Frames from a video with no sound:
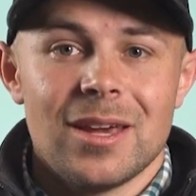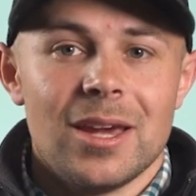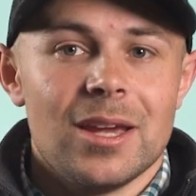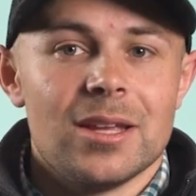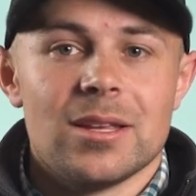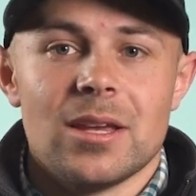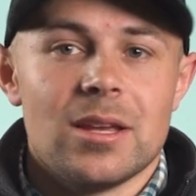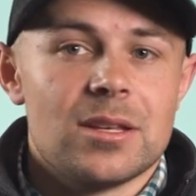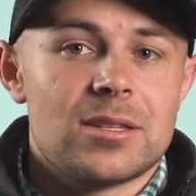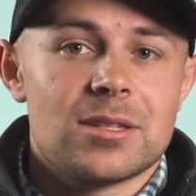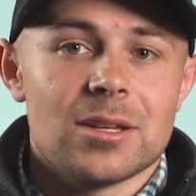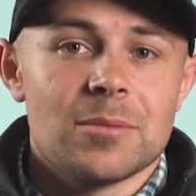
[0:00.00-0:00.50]

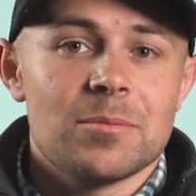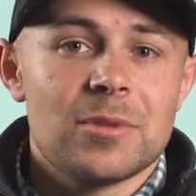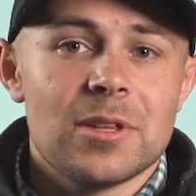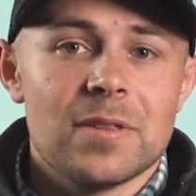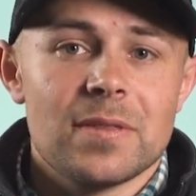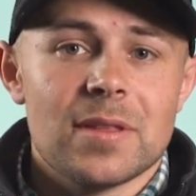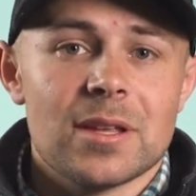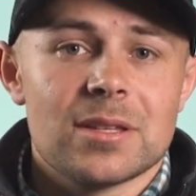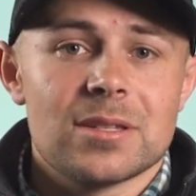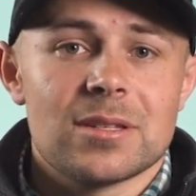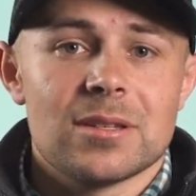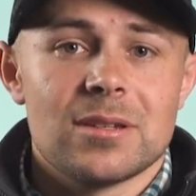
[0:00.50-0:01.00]
It's
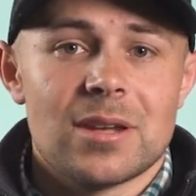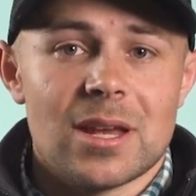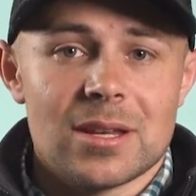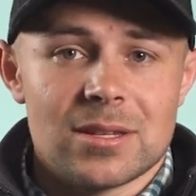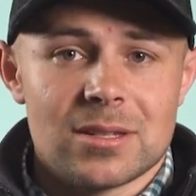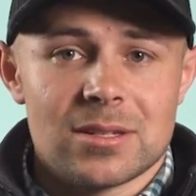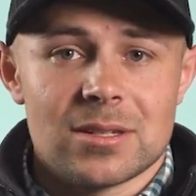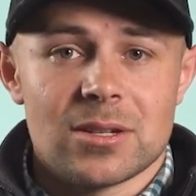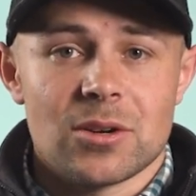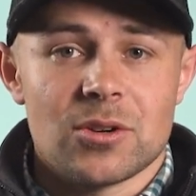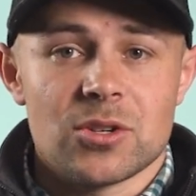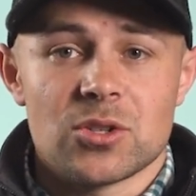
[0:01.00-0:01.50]
something that's
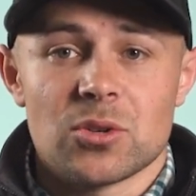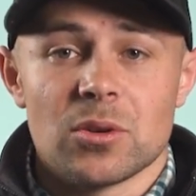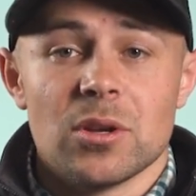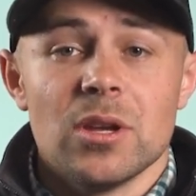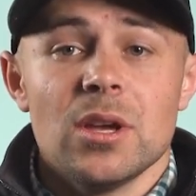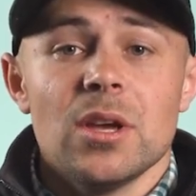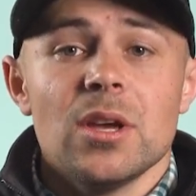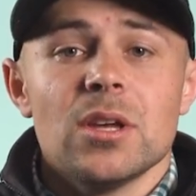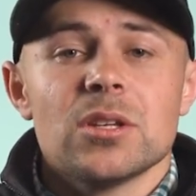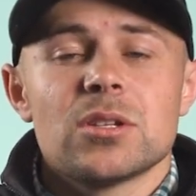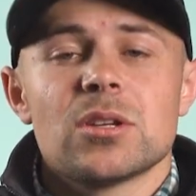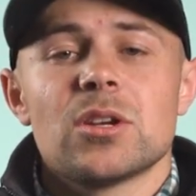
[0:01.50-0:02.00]
necessary. So
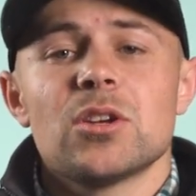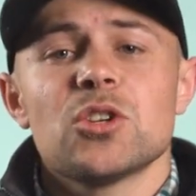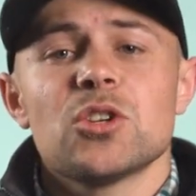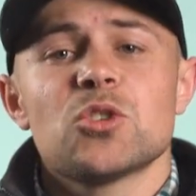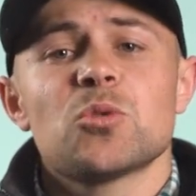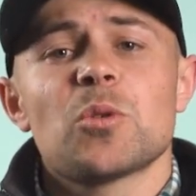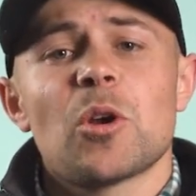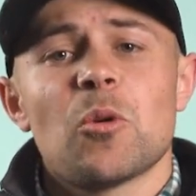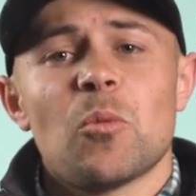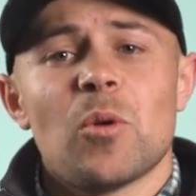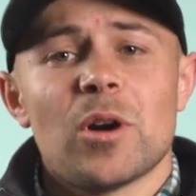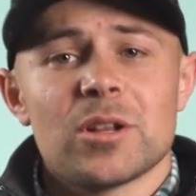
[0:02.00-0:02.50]
here's
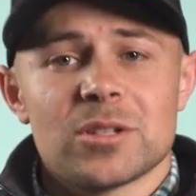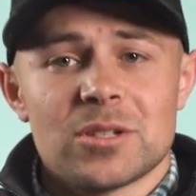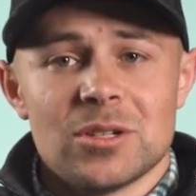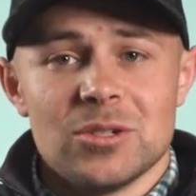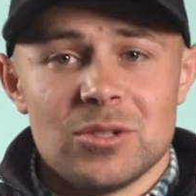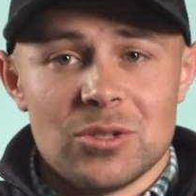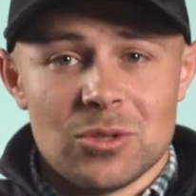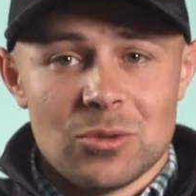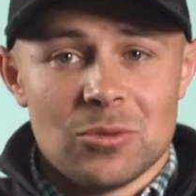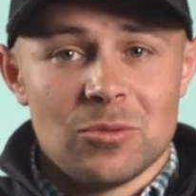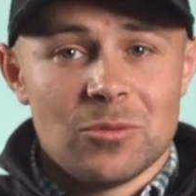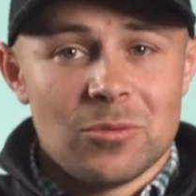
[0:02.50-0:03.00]
what I want to
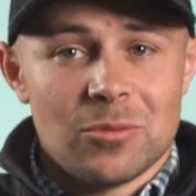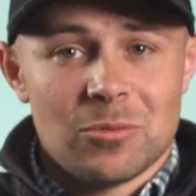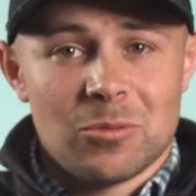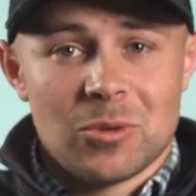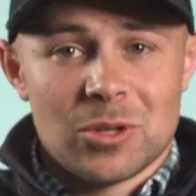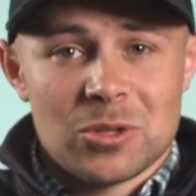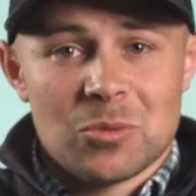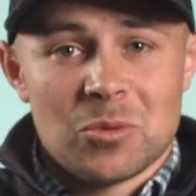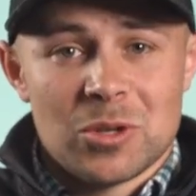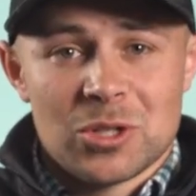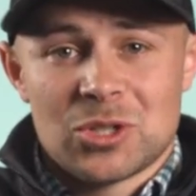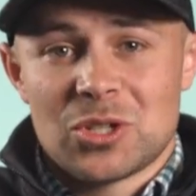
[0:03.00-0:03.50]
do,
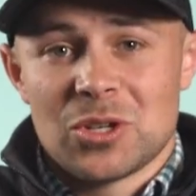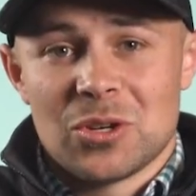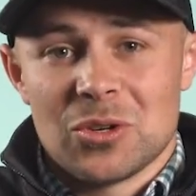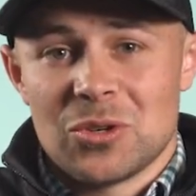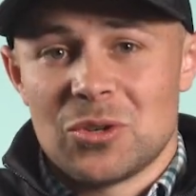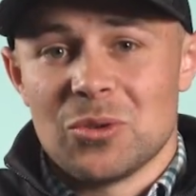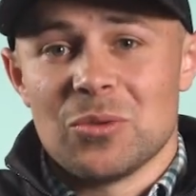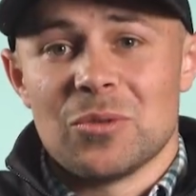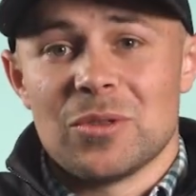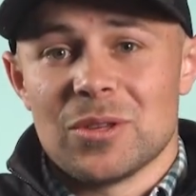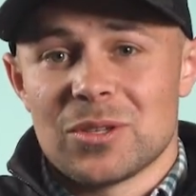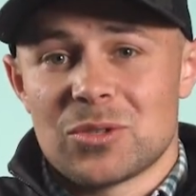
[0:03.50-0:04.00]
what I want you to
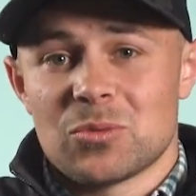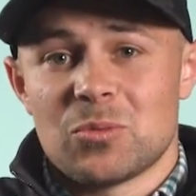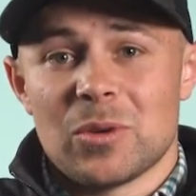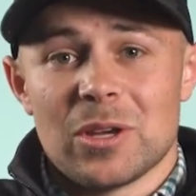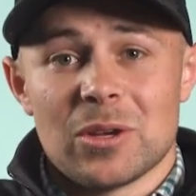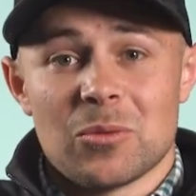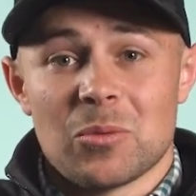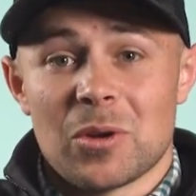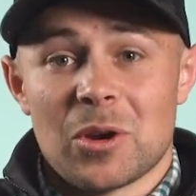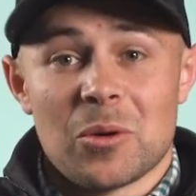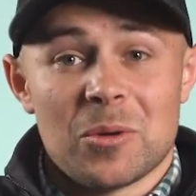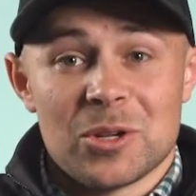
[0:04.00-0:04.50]
do this week, what I